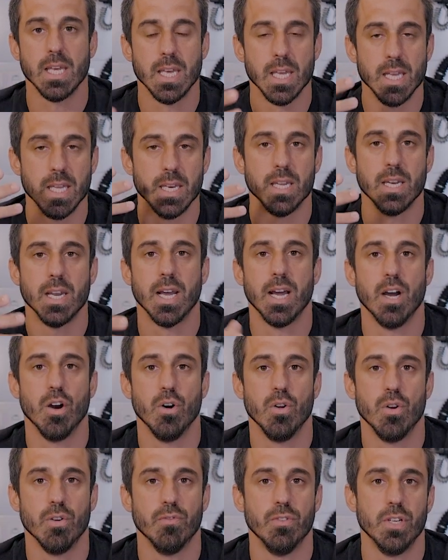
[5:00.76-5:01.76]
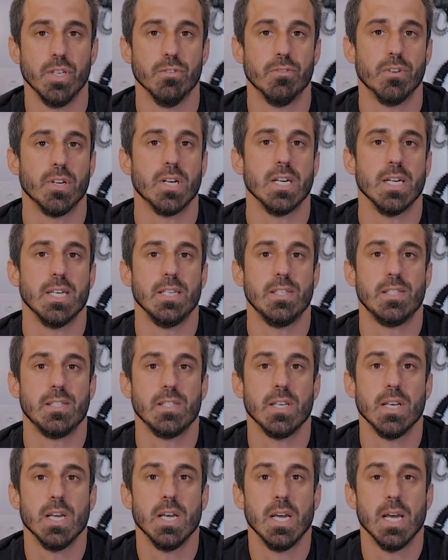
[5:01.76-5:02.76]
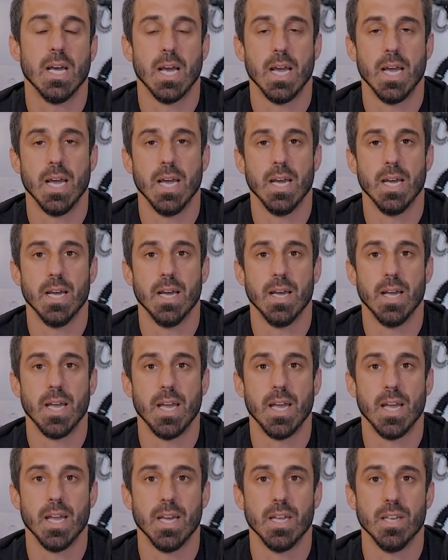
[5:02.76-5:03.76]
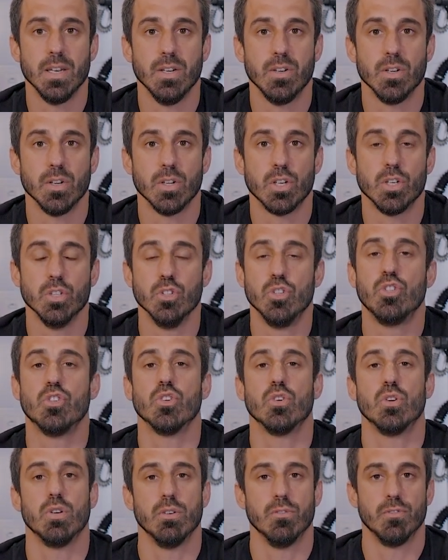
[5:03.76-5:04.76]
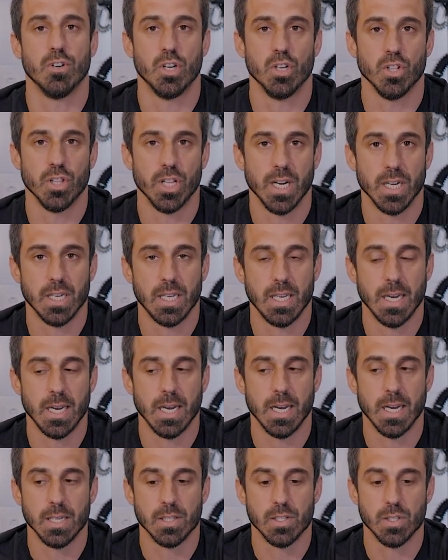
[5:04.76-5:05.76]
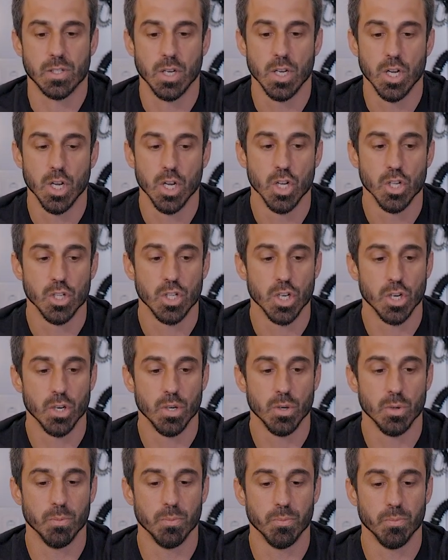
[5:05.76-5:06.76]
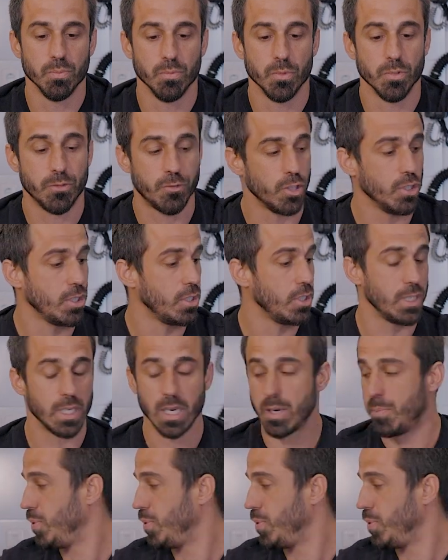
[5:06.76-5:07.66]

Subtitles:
in and out of a device and conserve all that gas? So the first step